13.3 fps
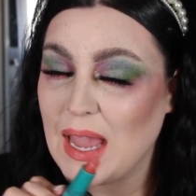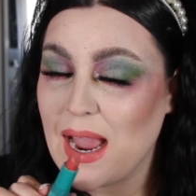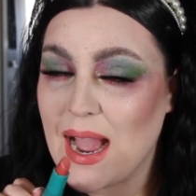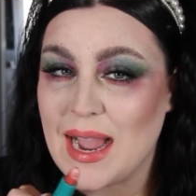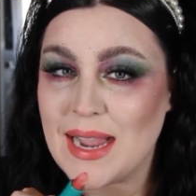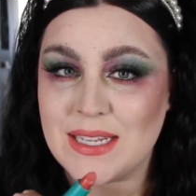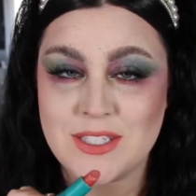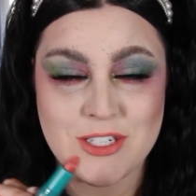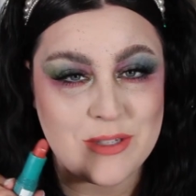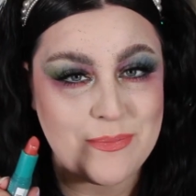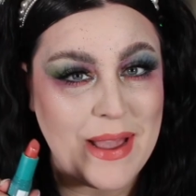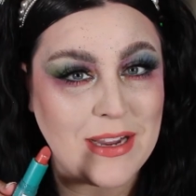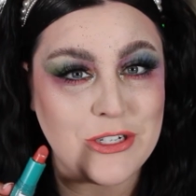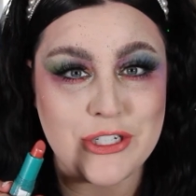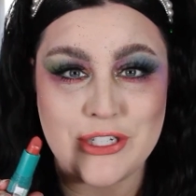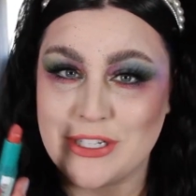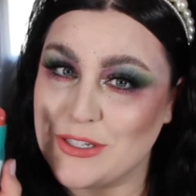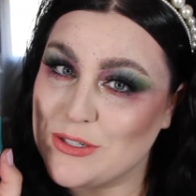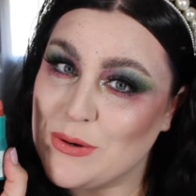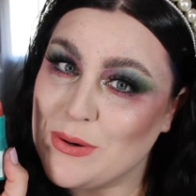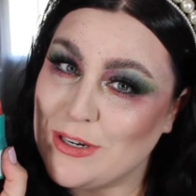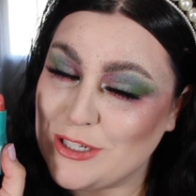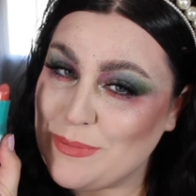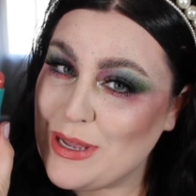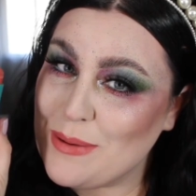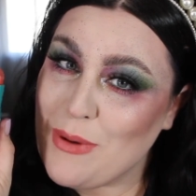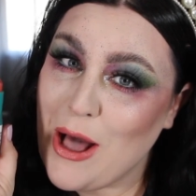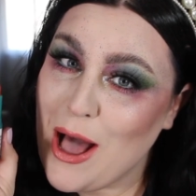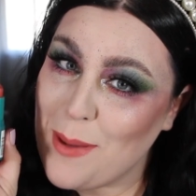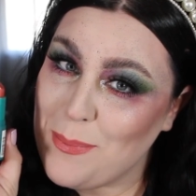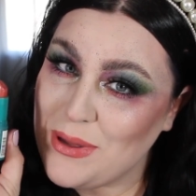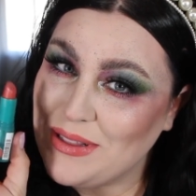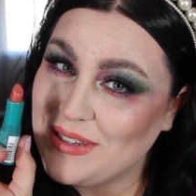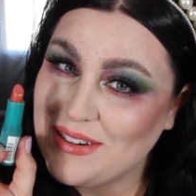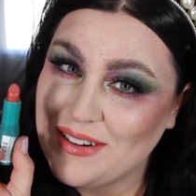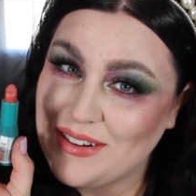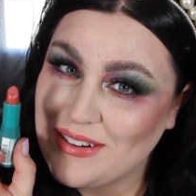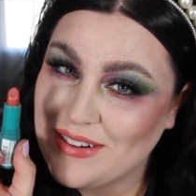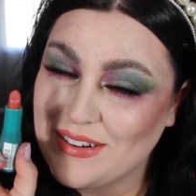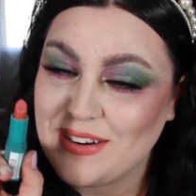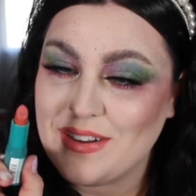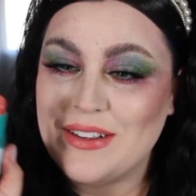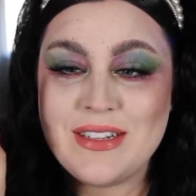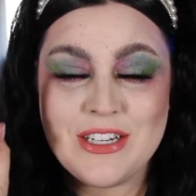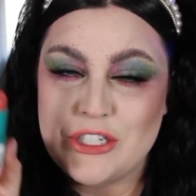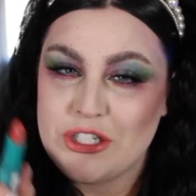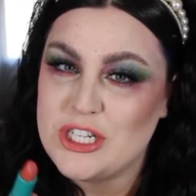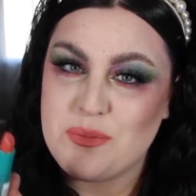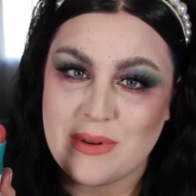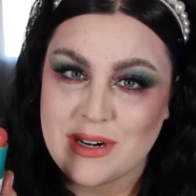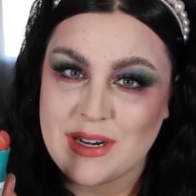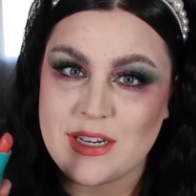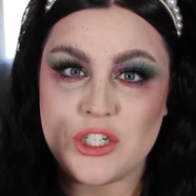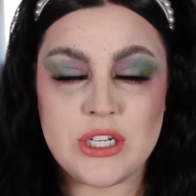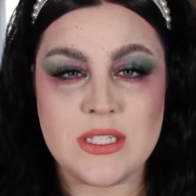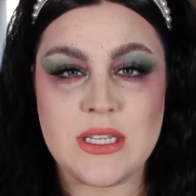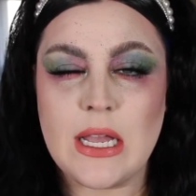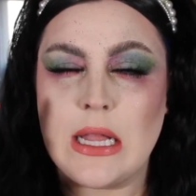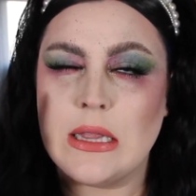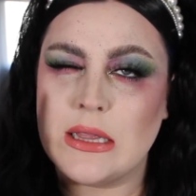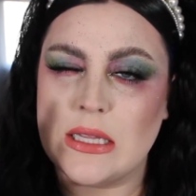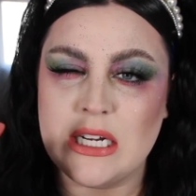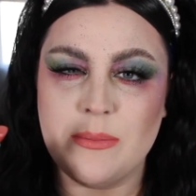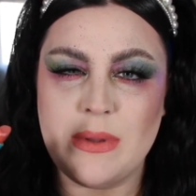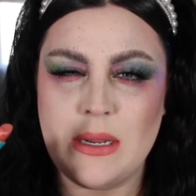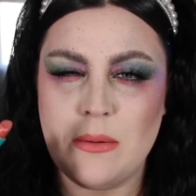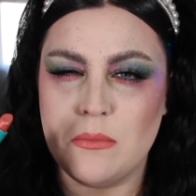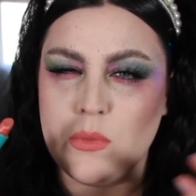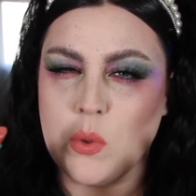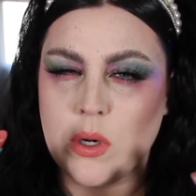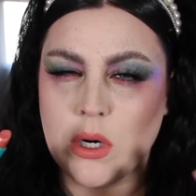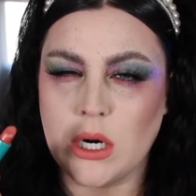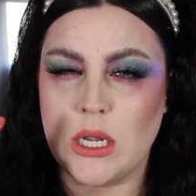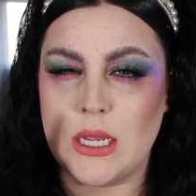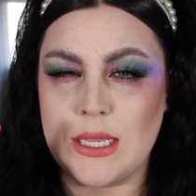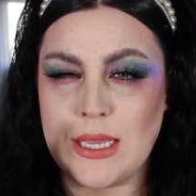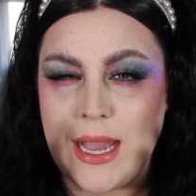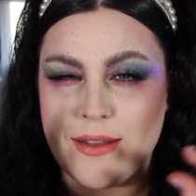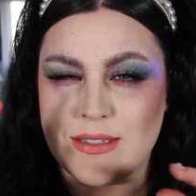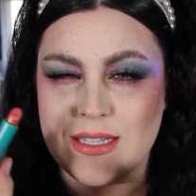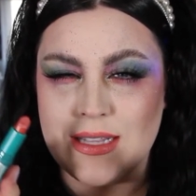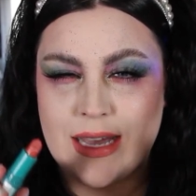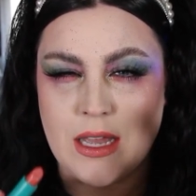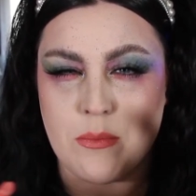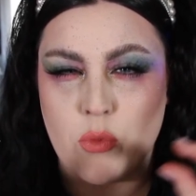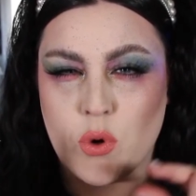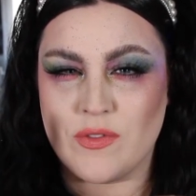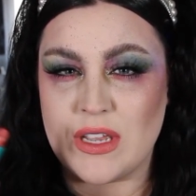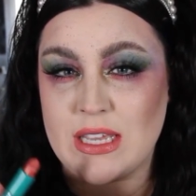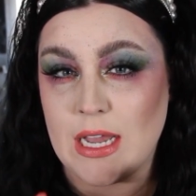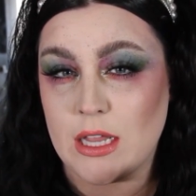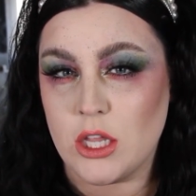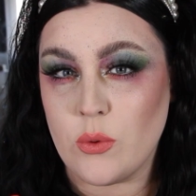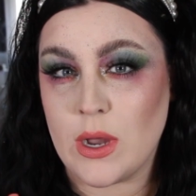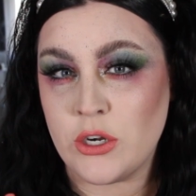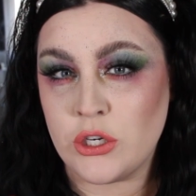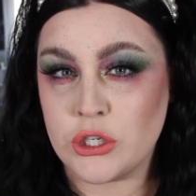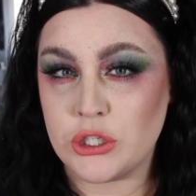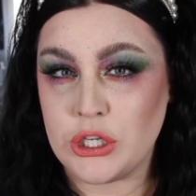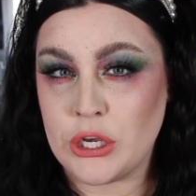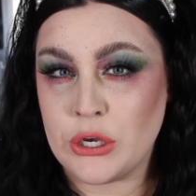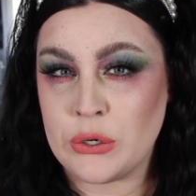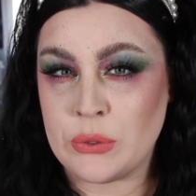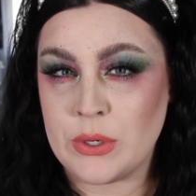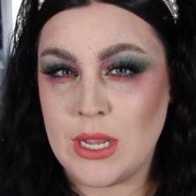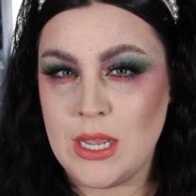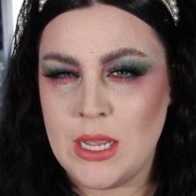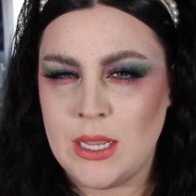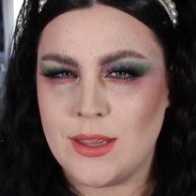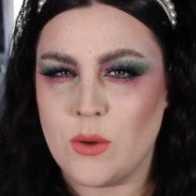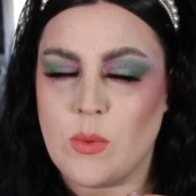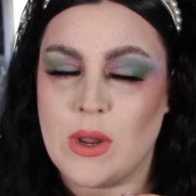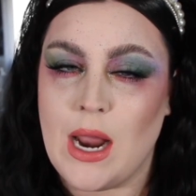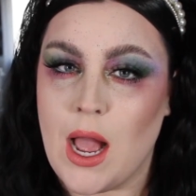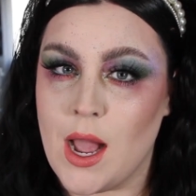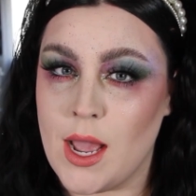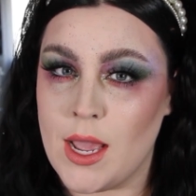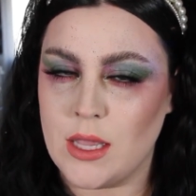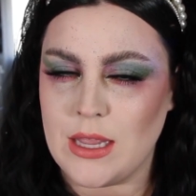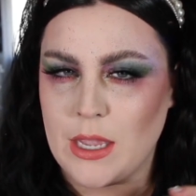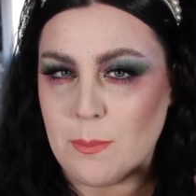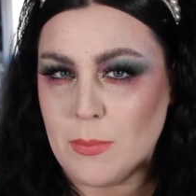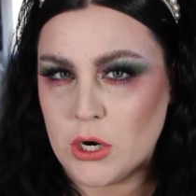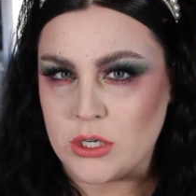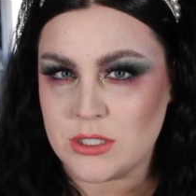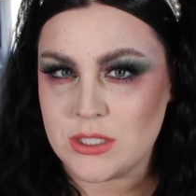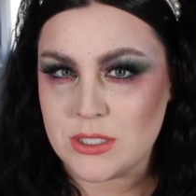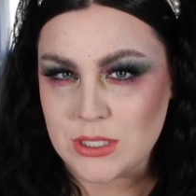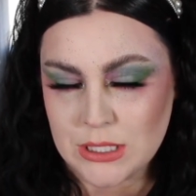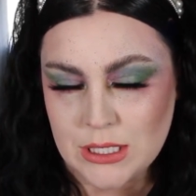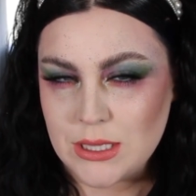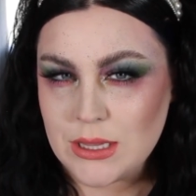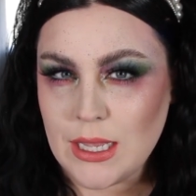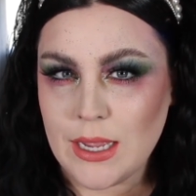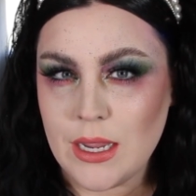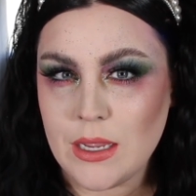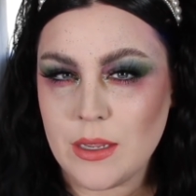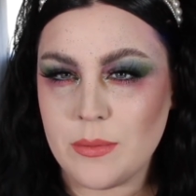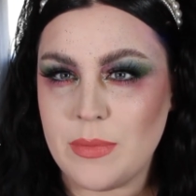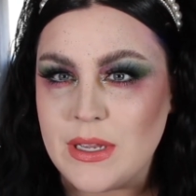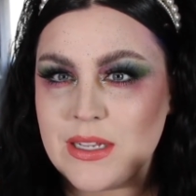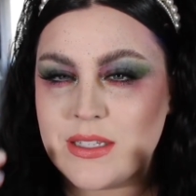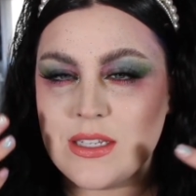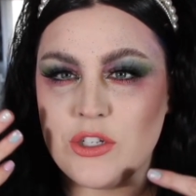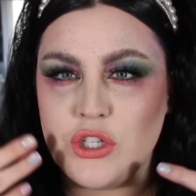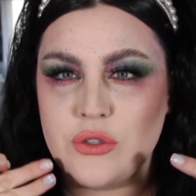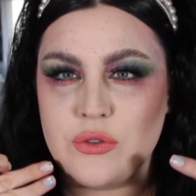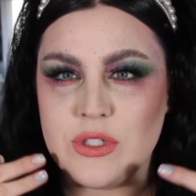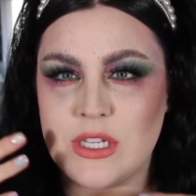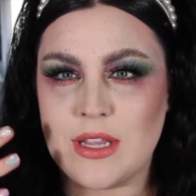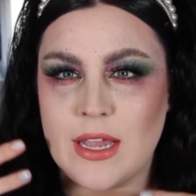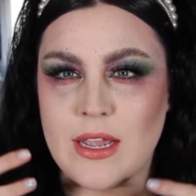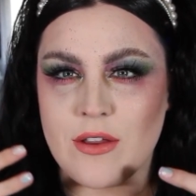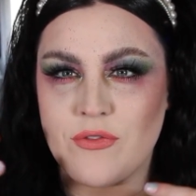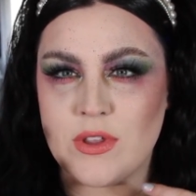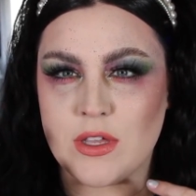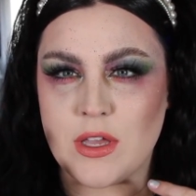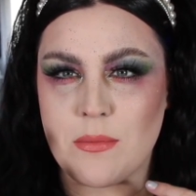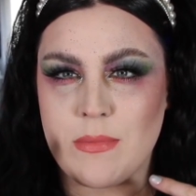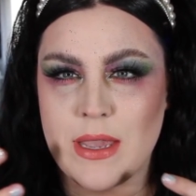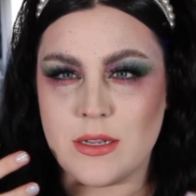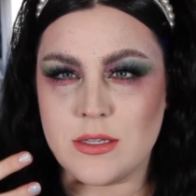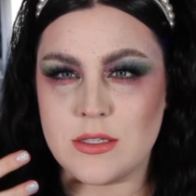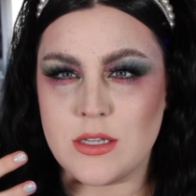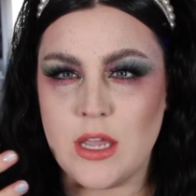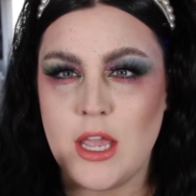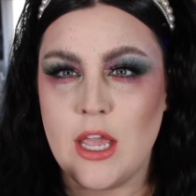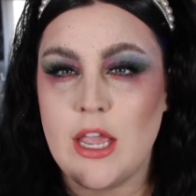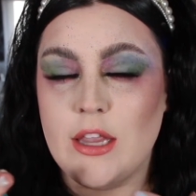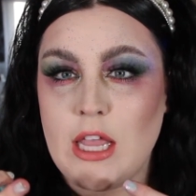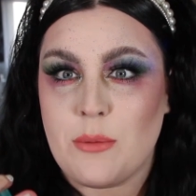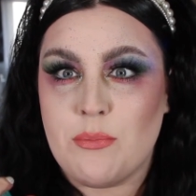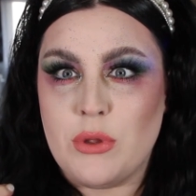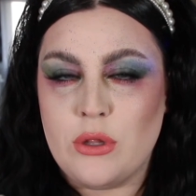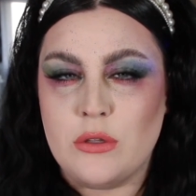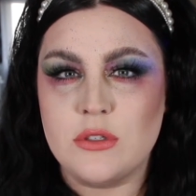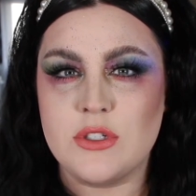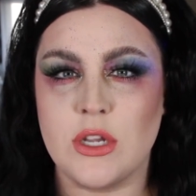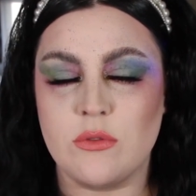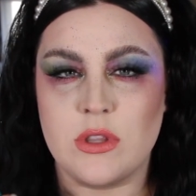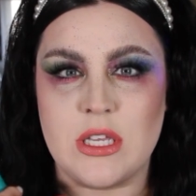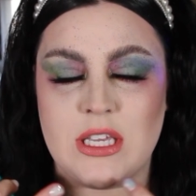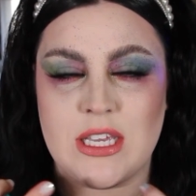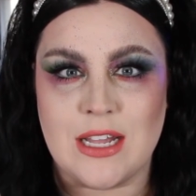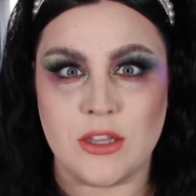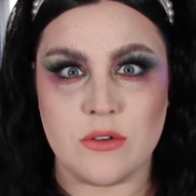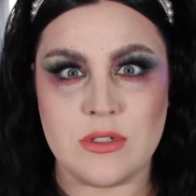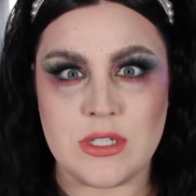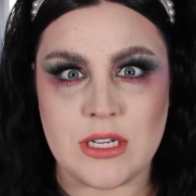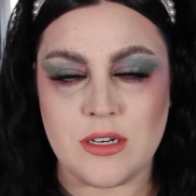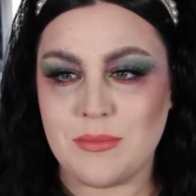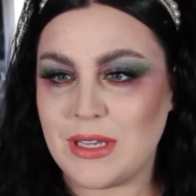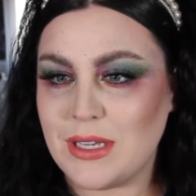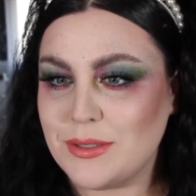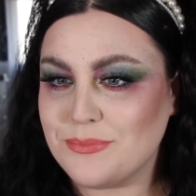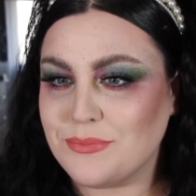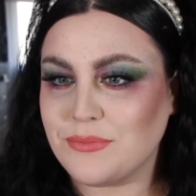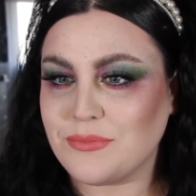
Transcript: I suspect she's going to be popular. She's pretty. She's a little bit more, has like more of a yellow undertone than what I like personally like, because do you see like I feel like it makes, it like pulls out the yellows in me,